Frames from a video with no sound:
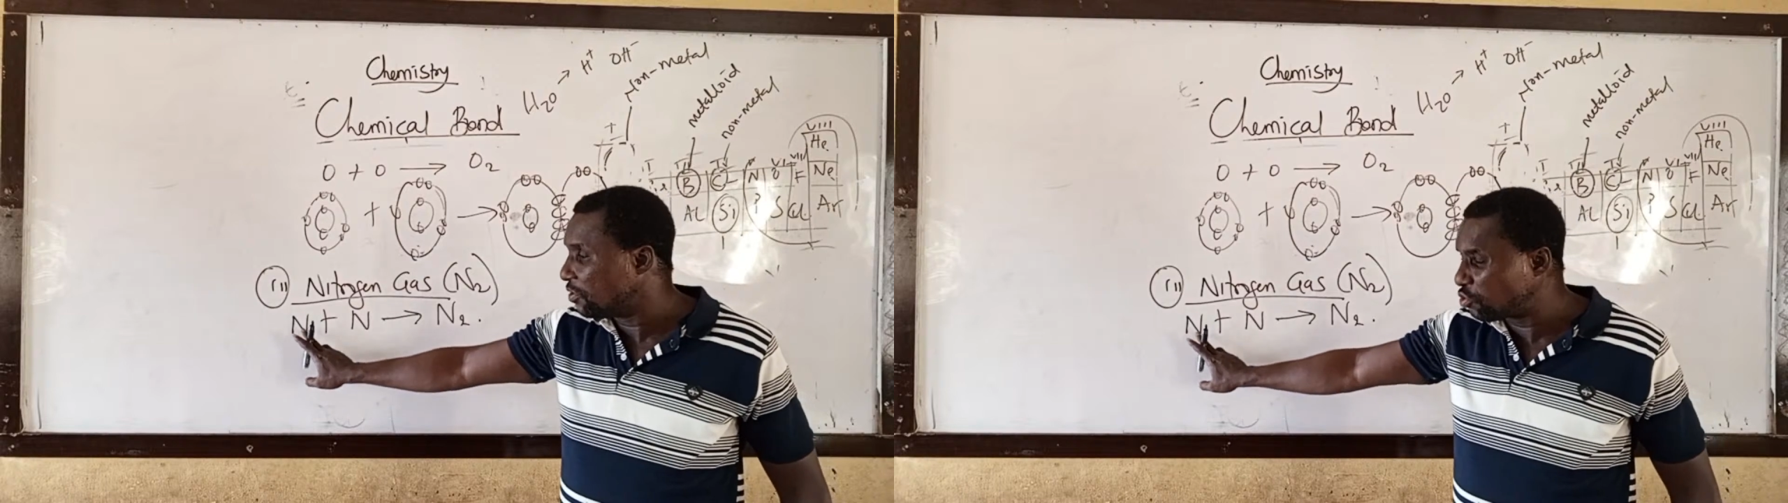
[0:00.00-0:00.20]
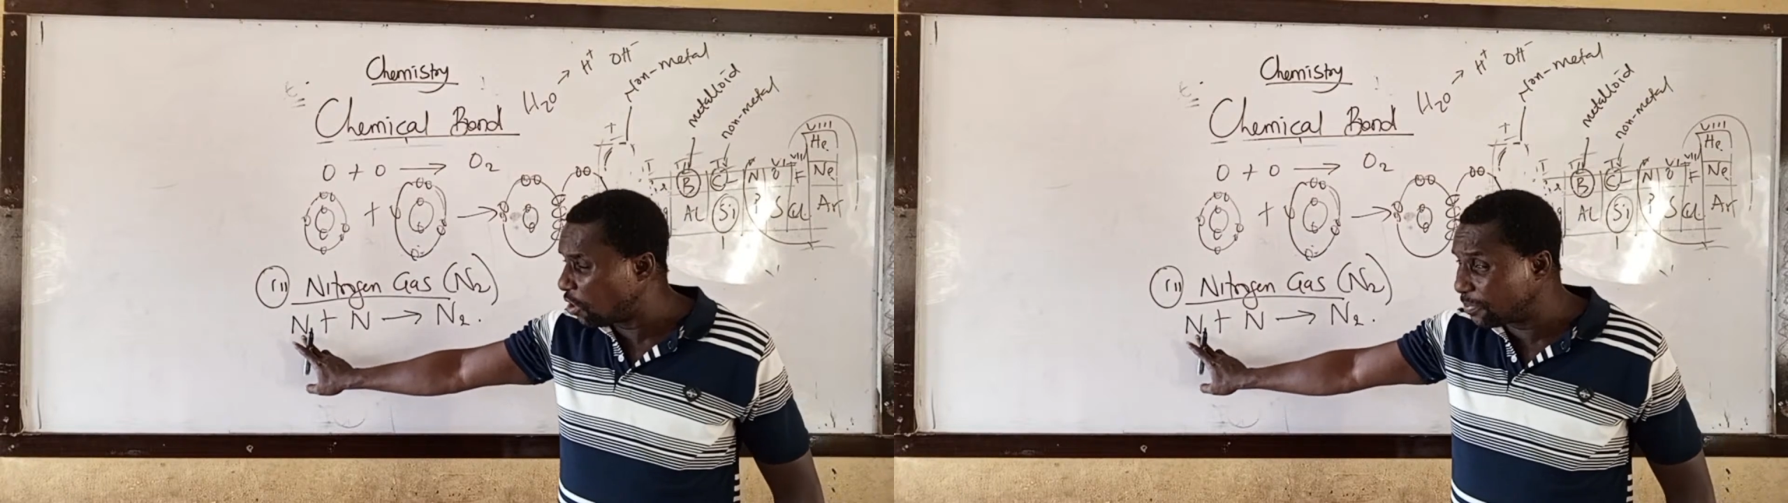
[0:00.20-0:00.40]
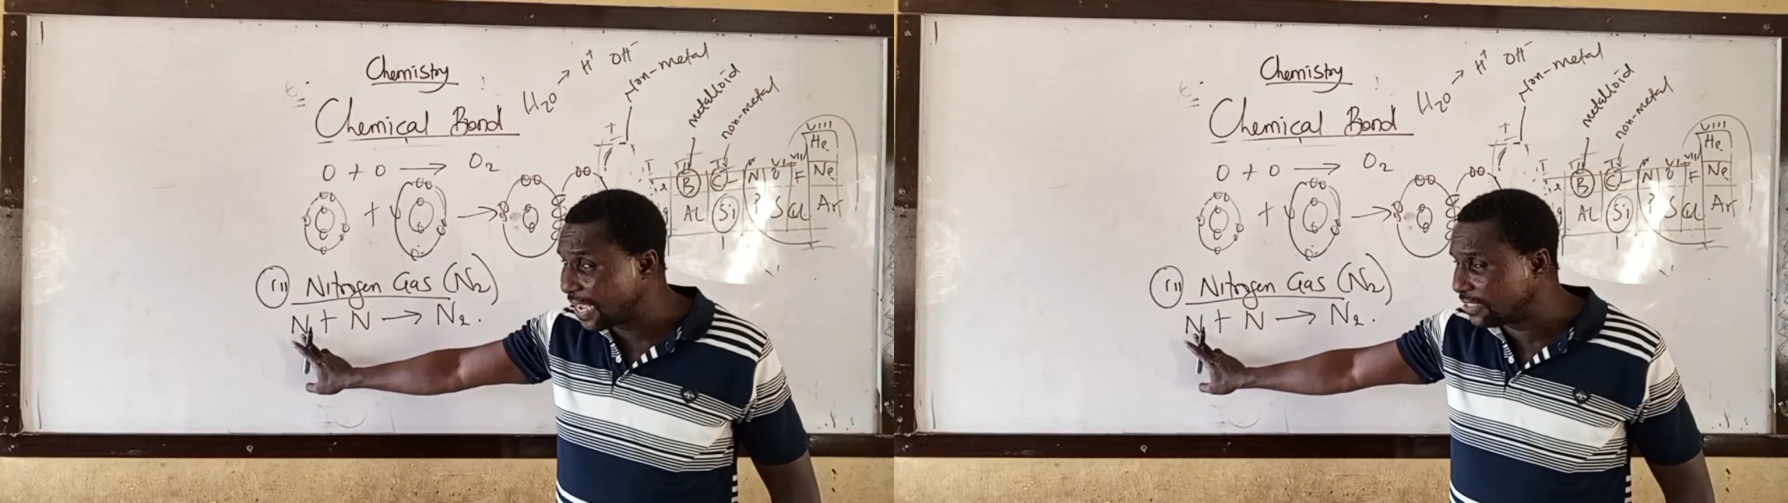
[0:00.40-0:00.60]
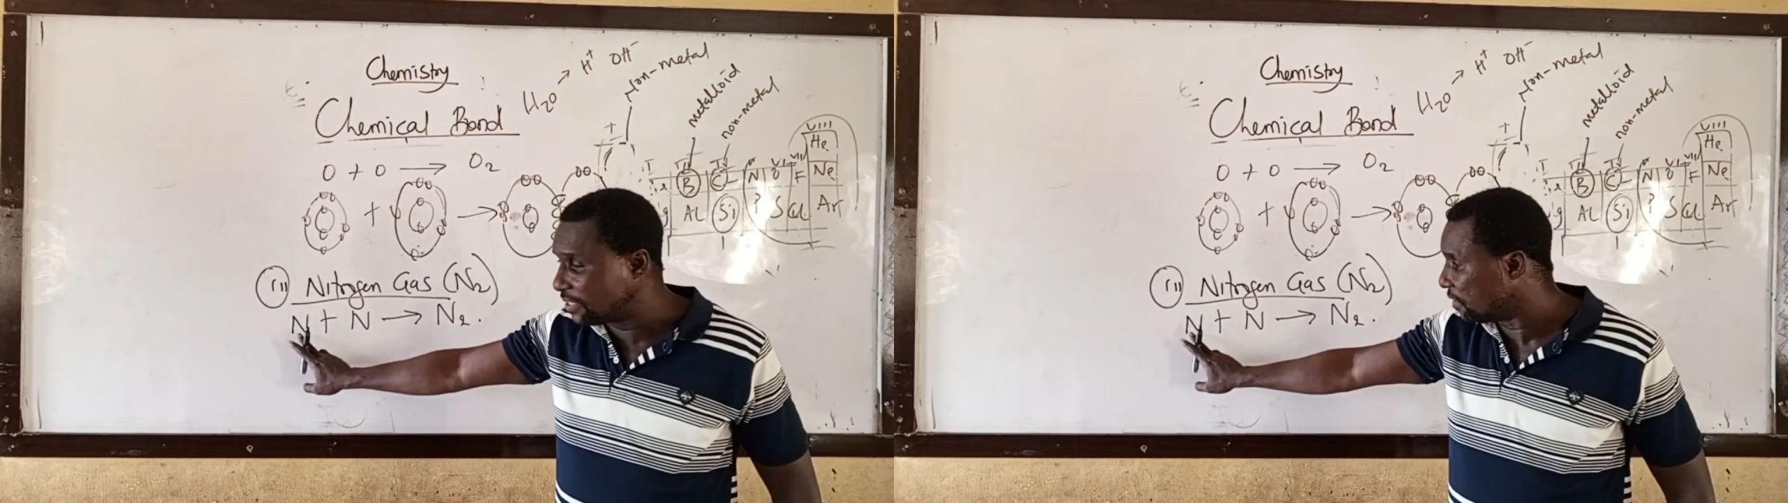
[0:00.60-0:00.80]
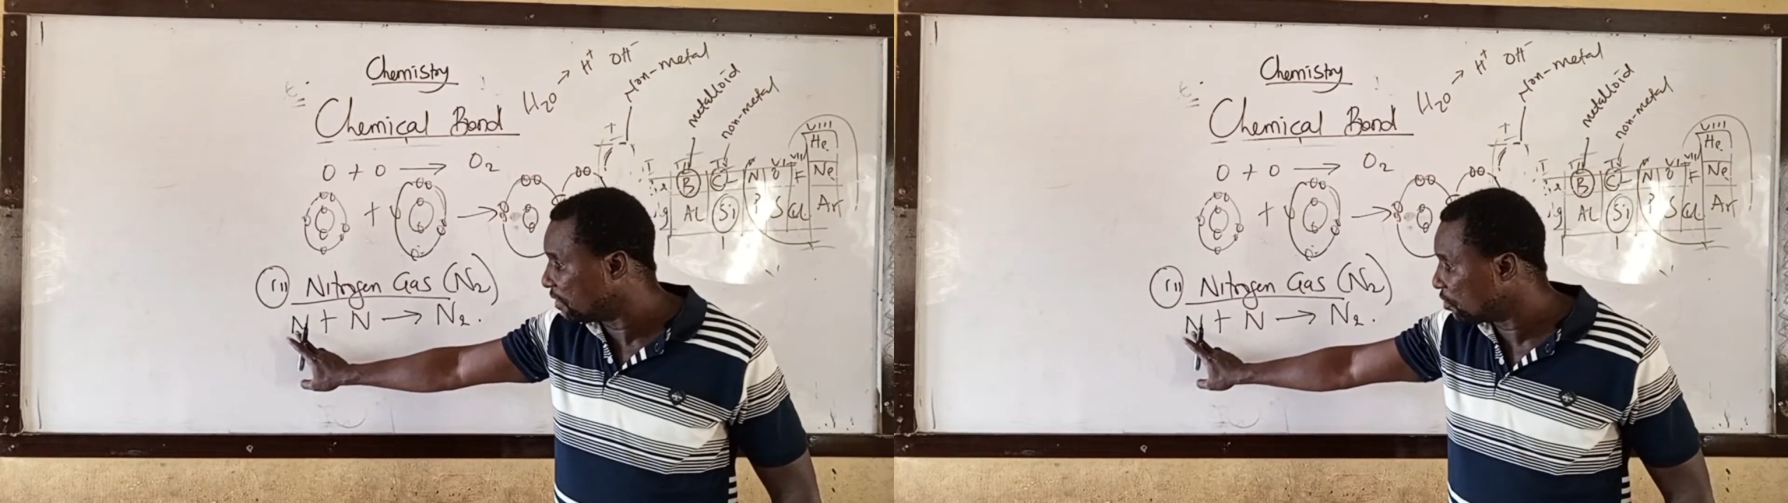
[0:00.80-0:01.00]
Stop
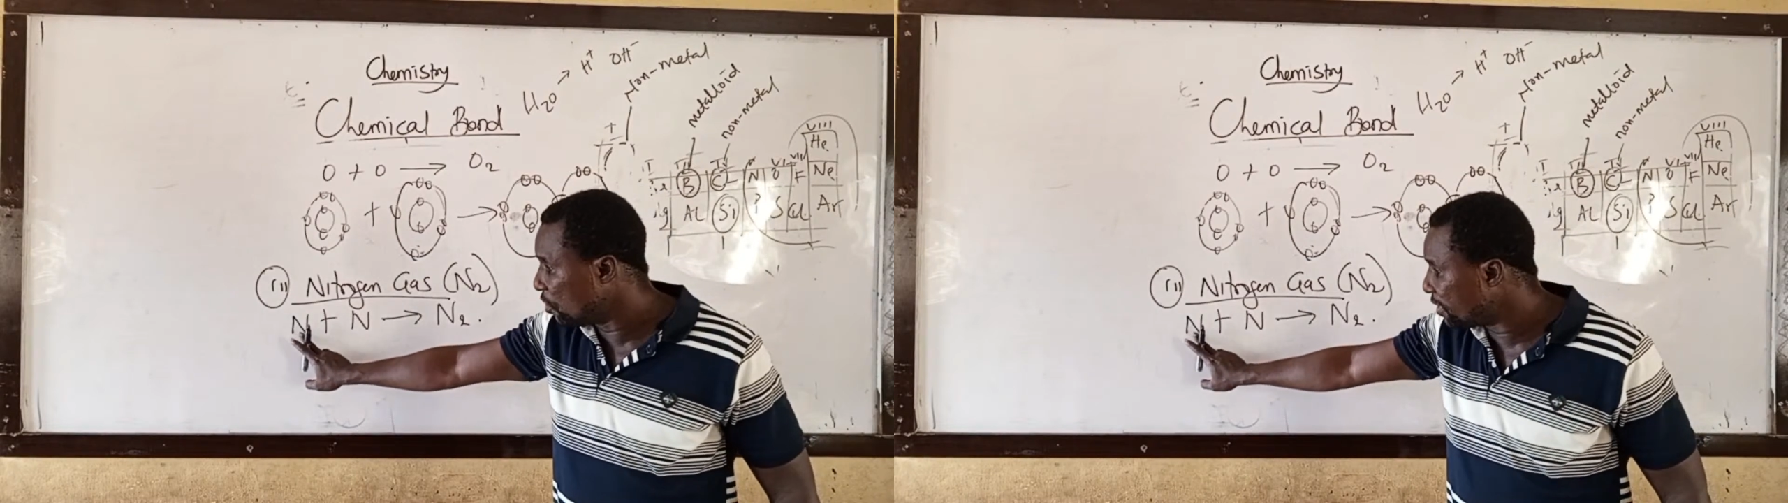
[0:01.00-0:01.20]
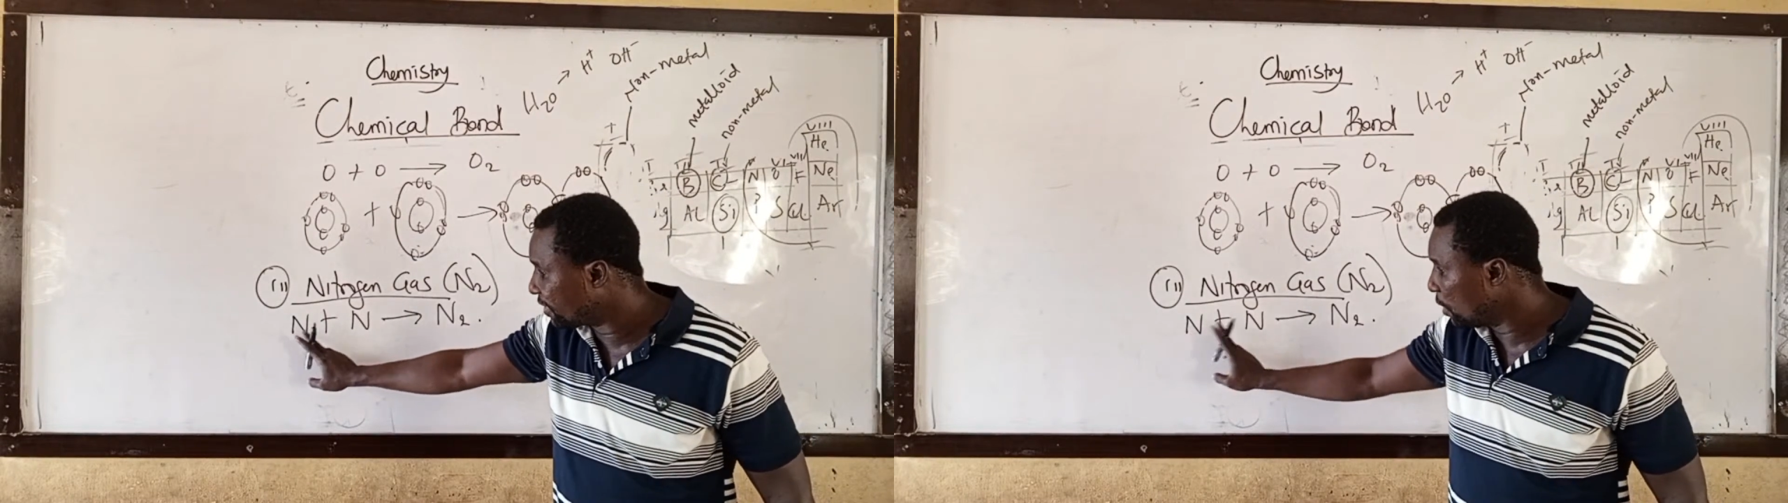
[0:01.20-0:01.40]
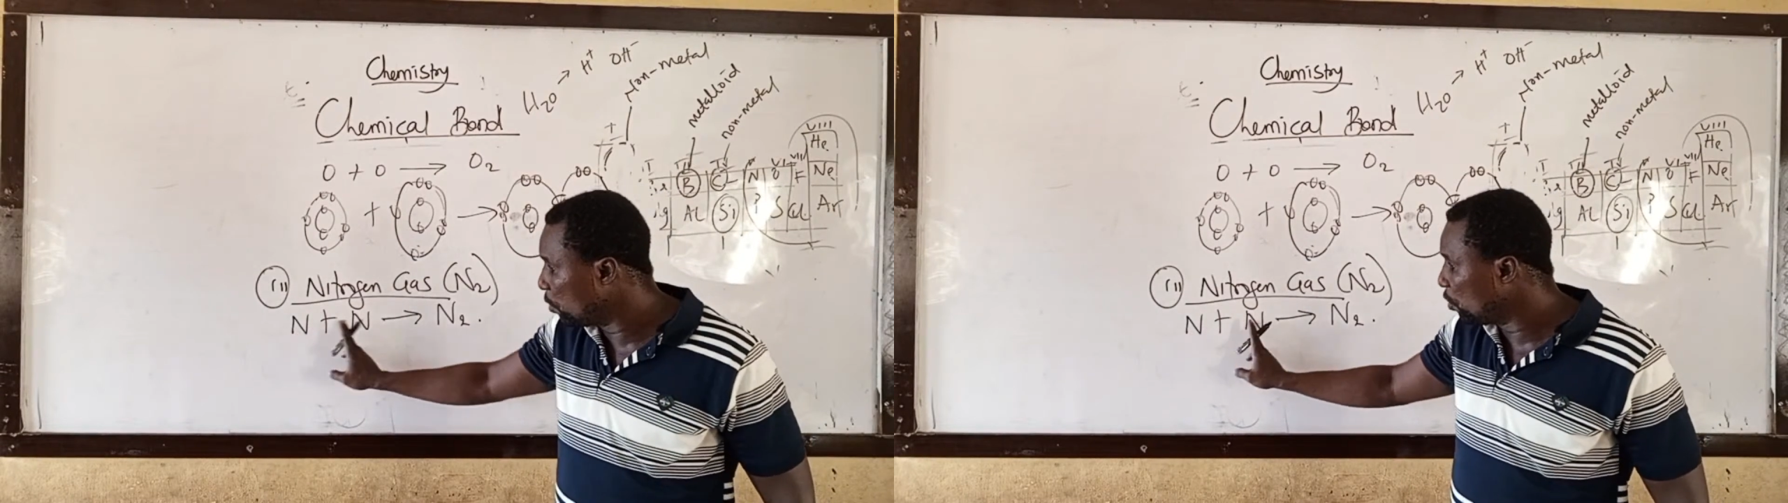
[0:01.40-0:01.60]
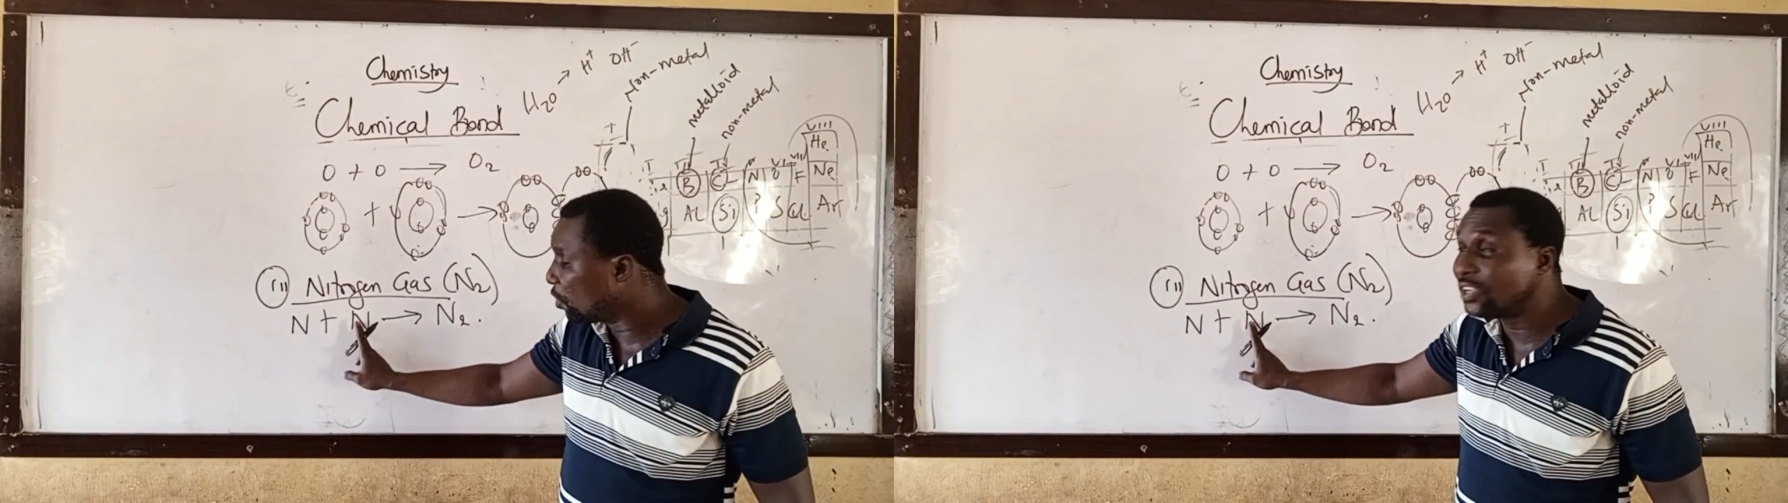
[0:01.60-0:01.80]
writing. Not stable.